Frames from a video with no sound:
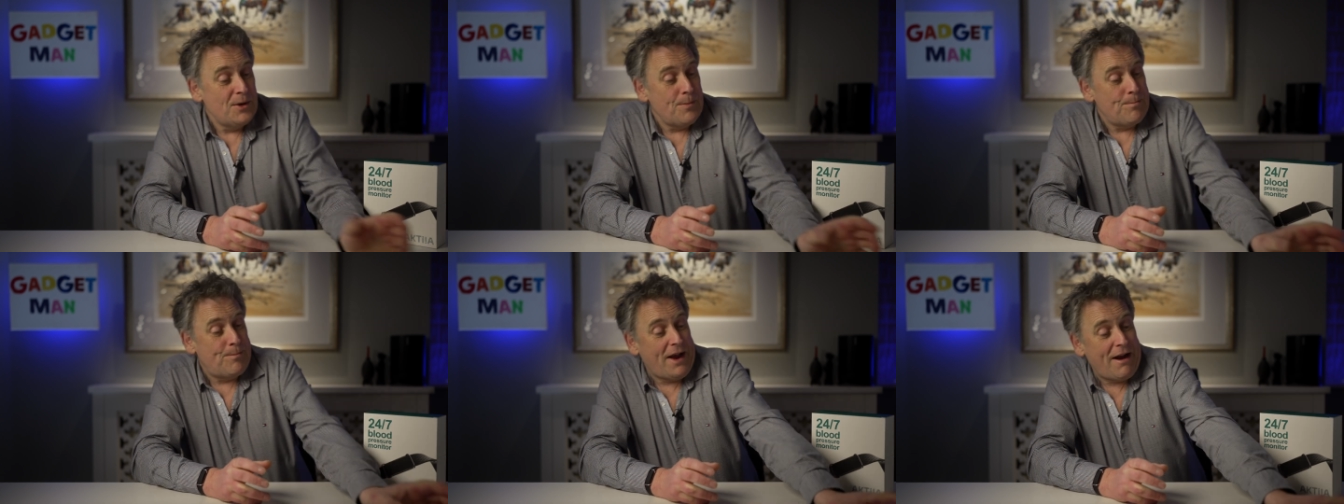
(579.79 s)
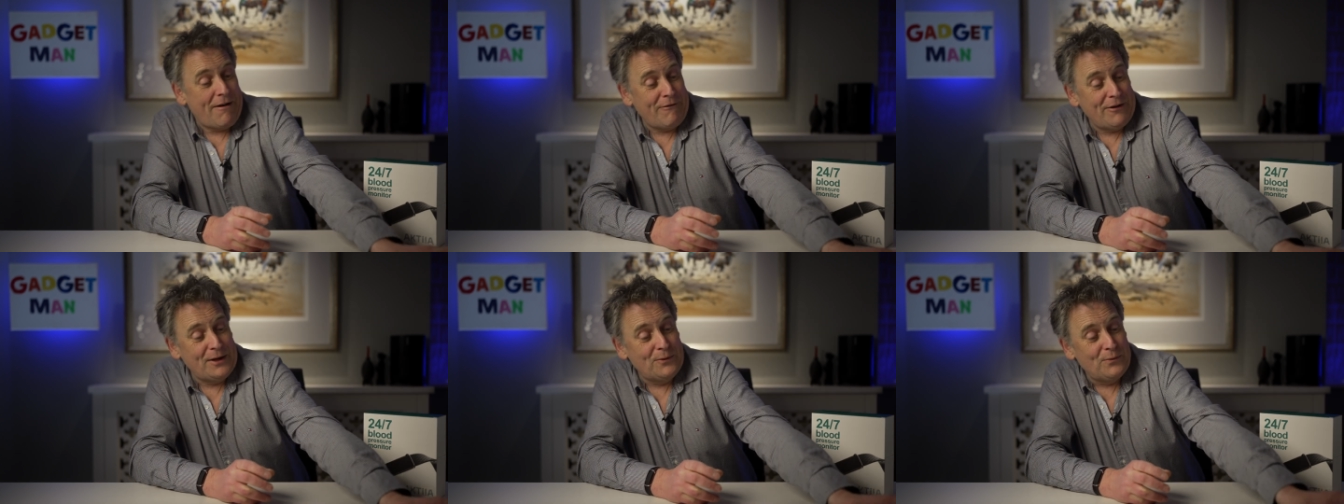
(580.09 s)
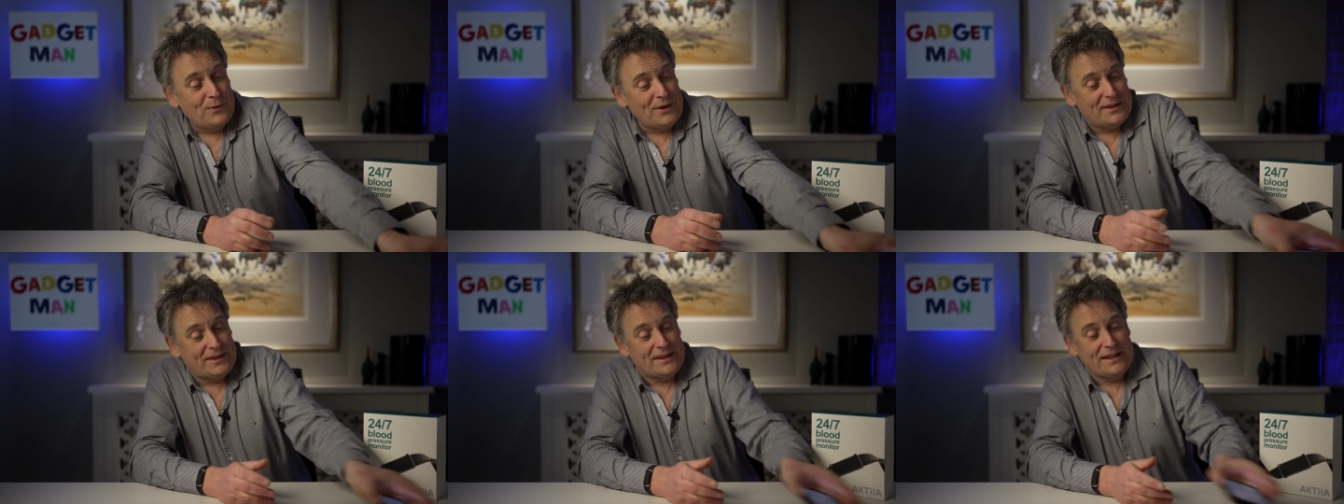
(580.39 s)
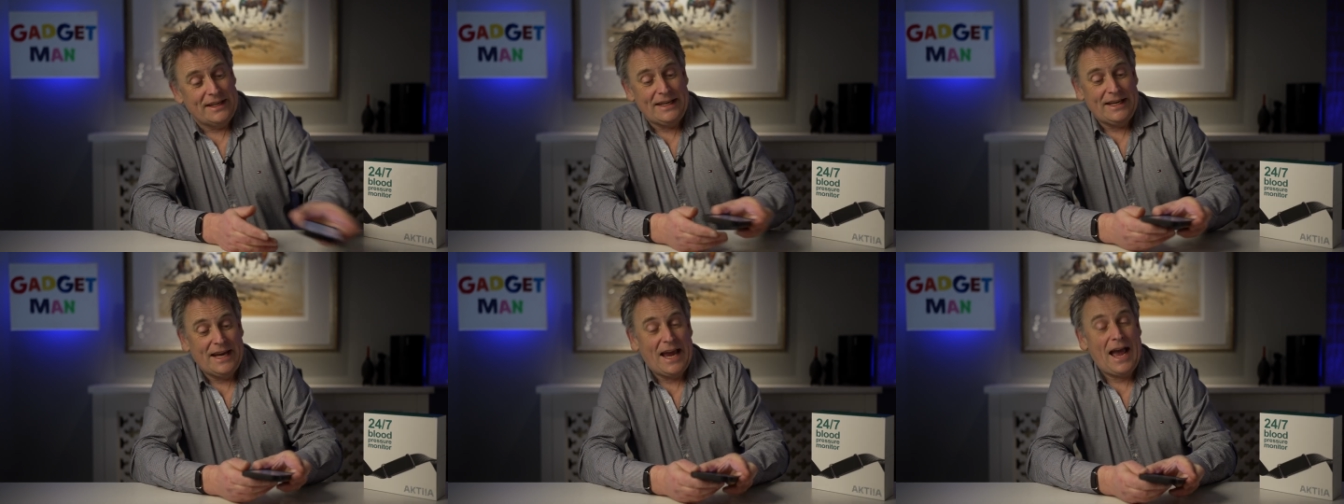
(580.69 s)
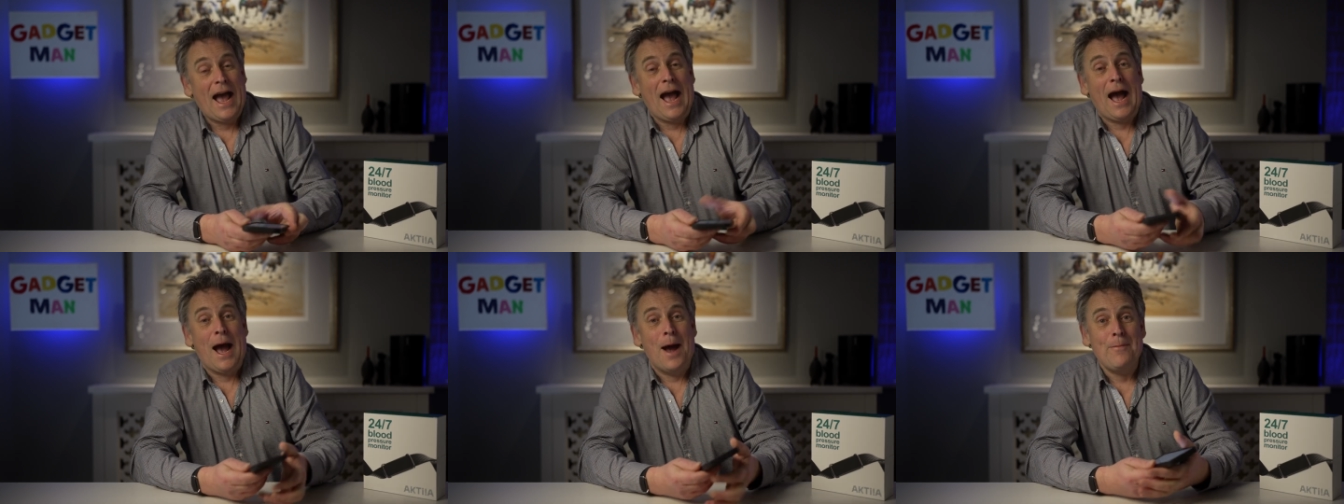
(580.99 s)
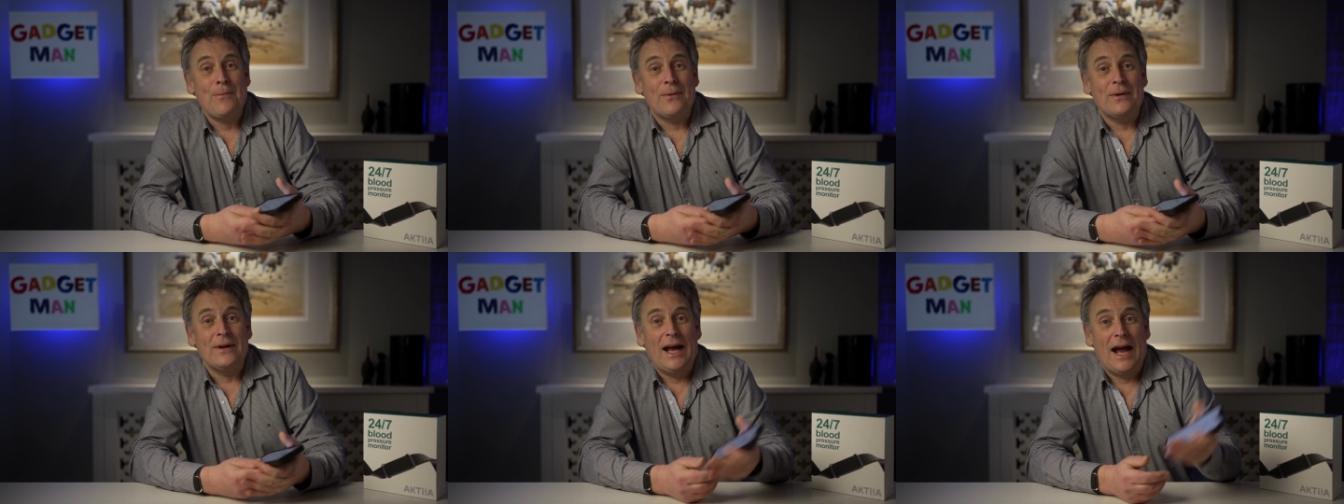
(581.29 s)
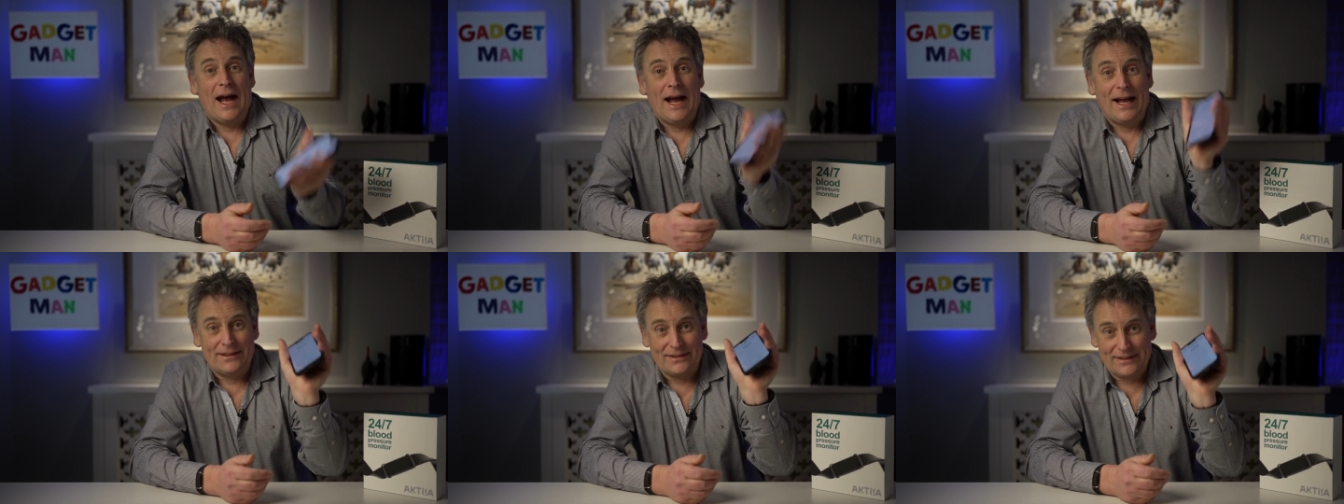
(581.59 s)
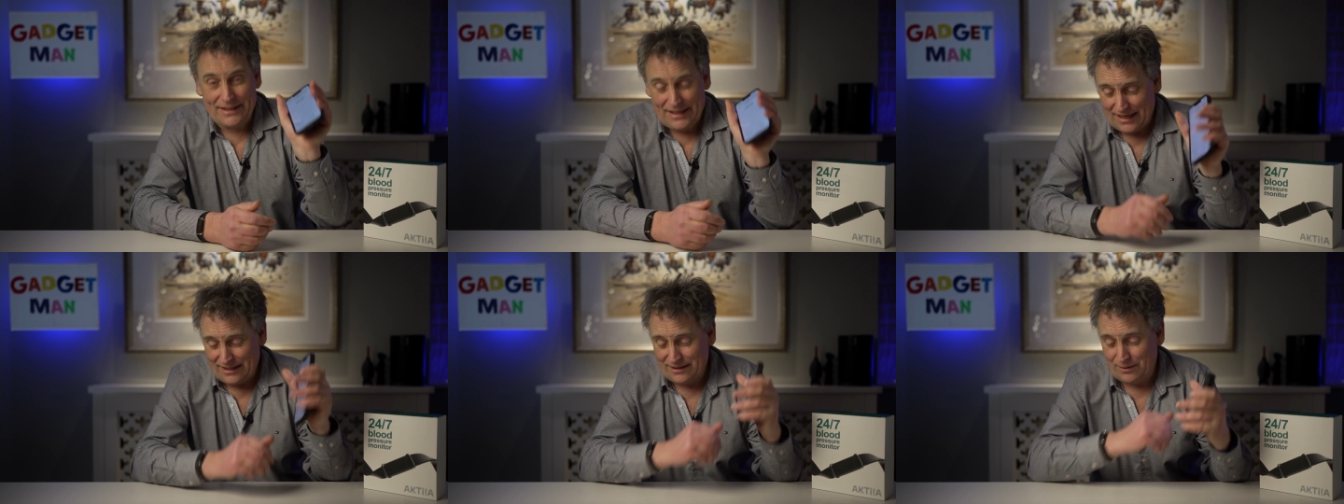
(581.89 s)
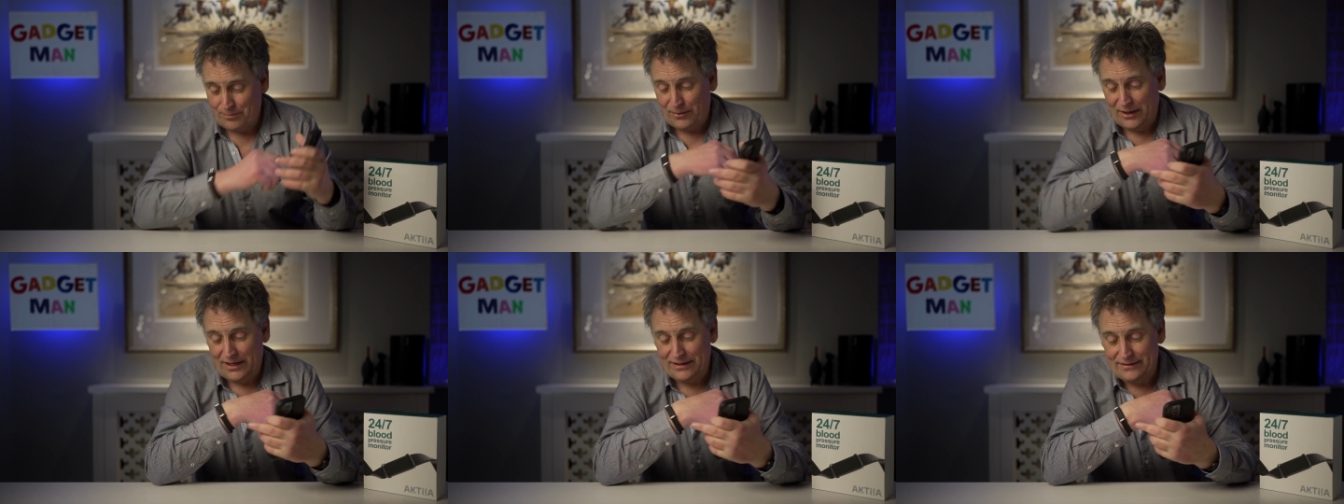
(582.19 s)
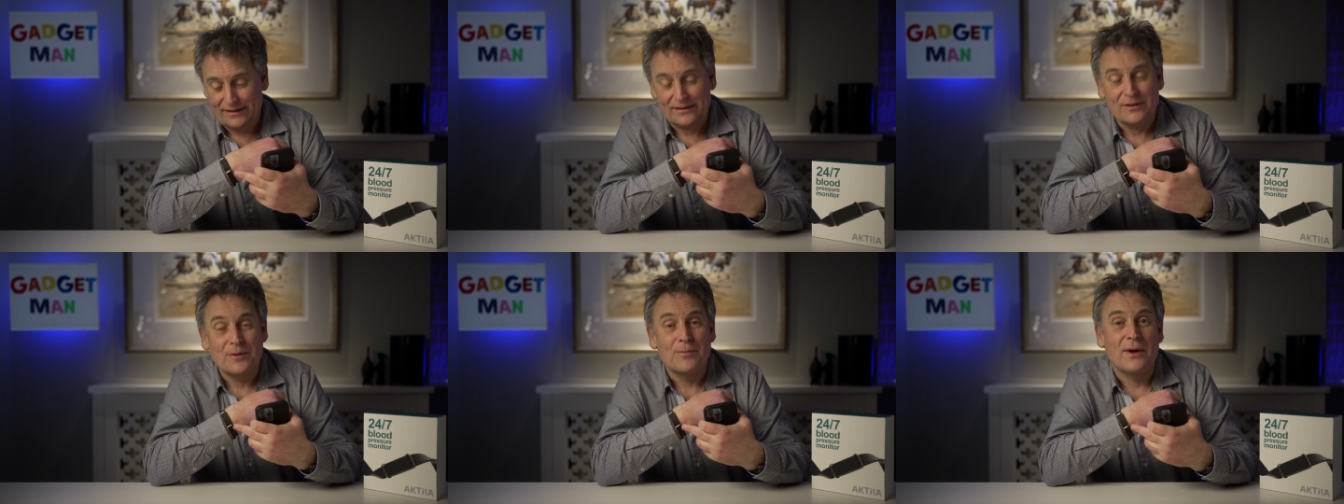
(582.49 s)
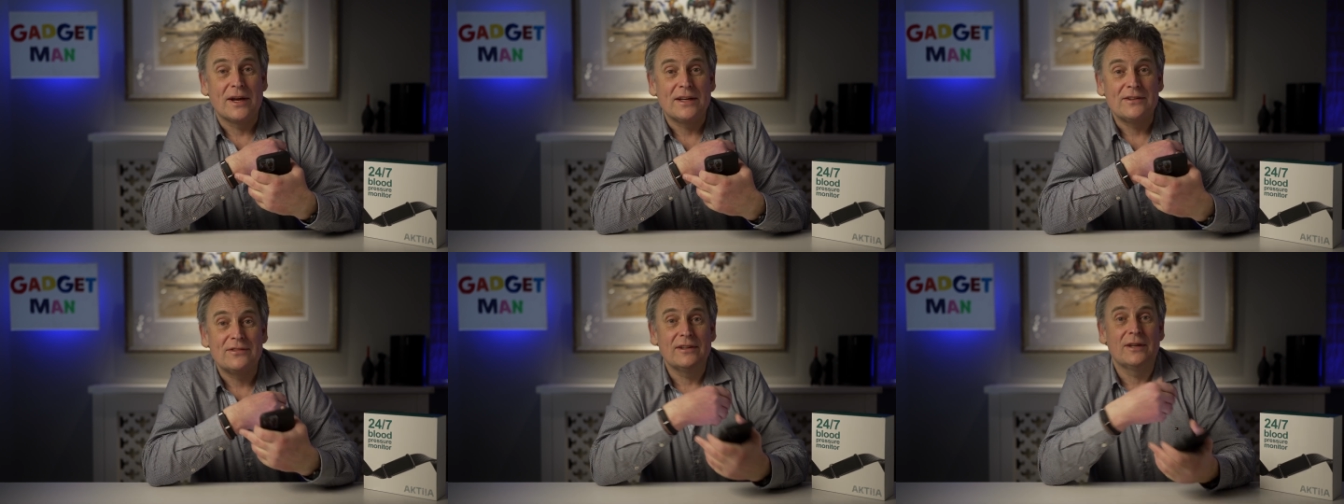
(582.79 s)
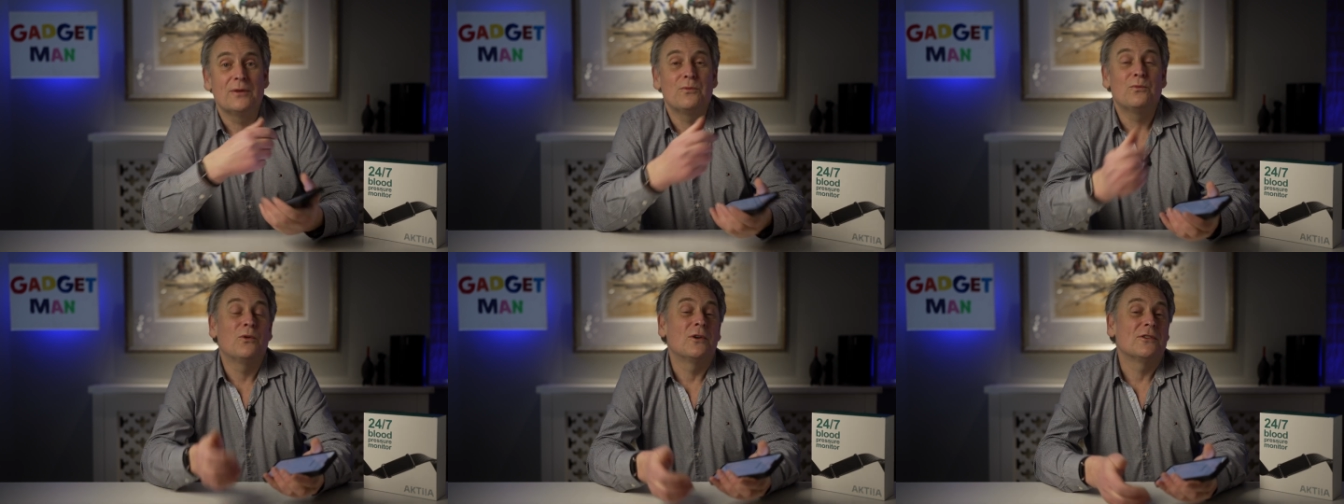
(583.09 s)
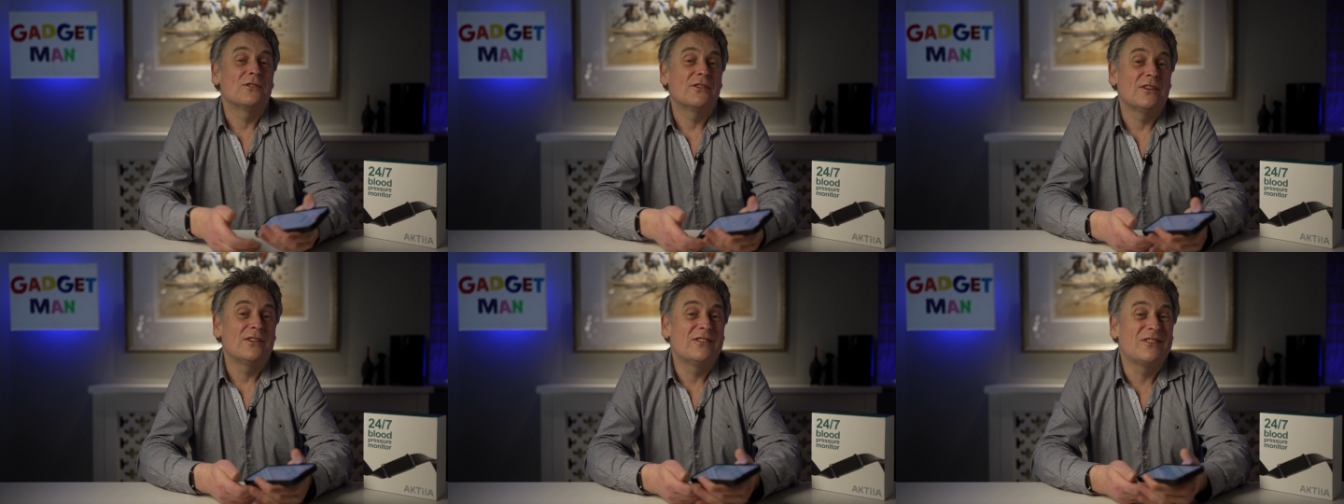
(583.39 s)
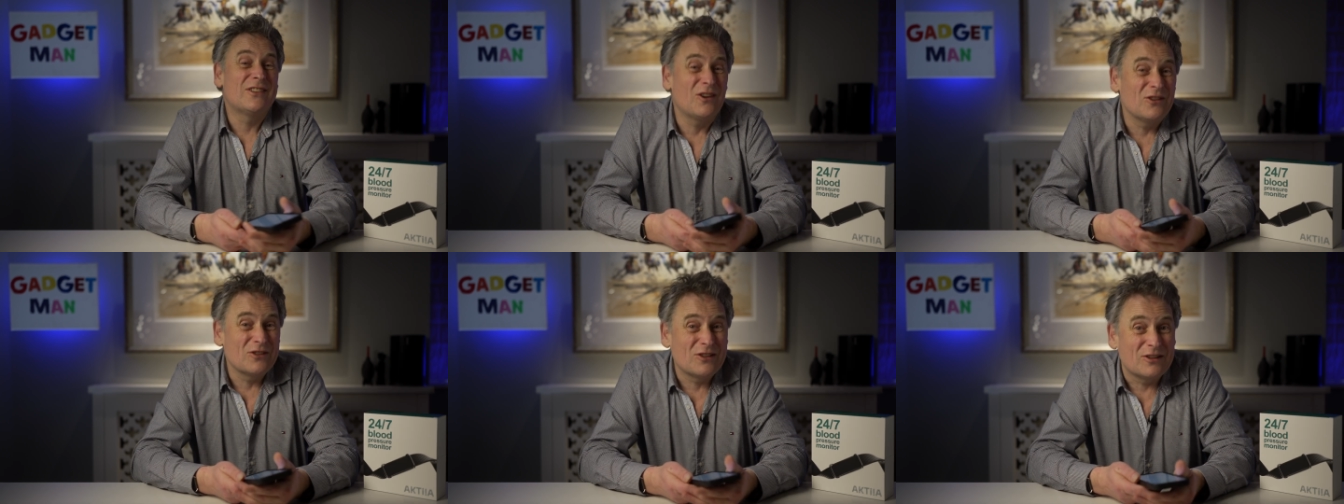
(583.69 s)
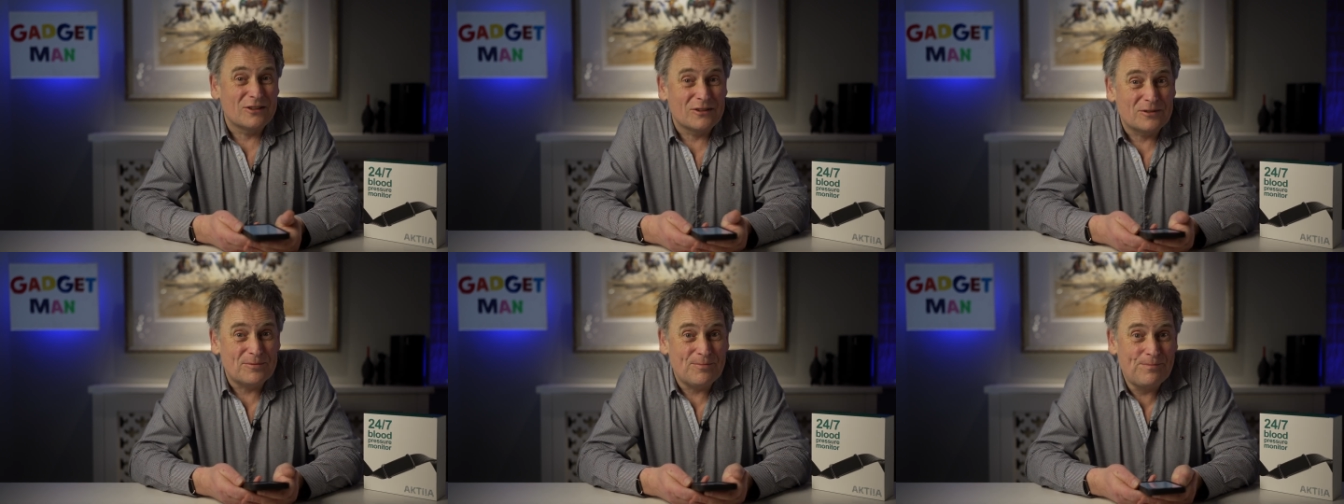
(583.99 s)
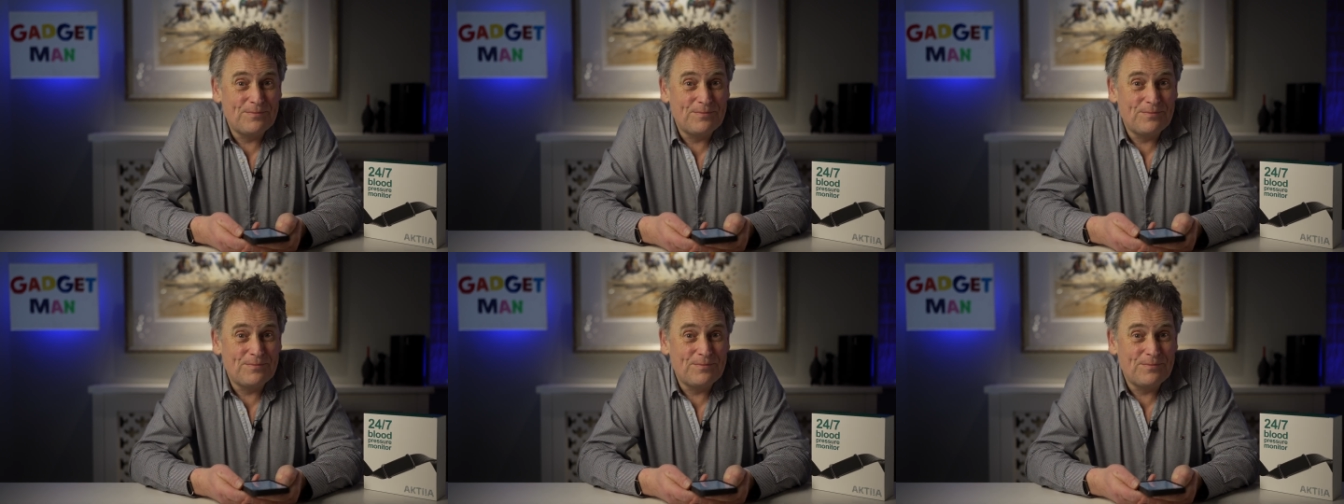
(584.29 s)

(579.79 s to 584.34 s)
Pairing with the app and calibrating the bracelet was a doddle.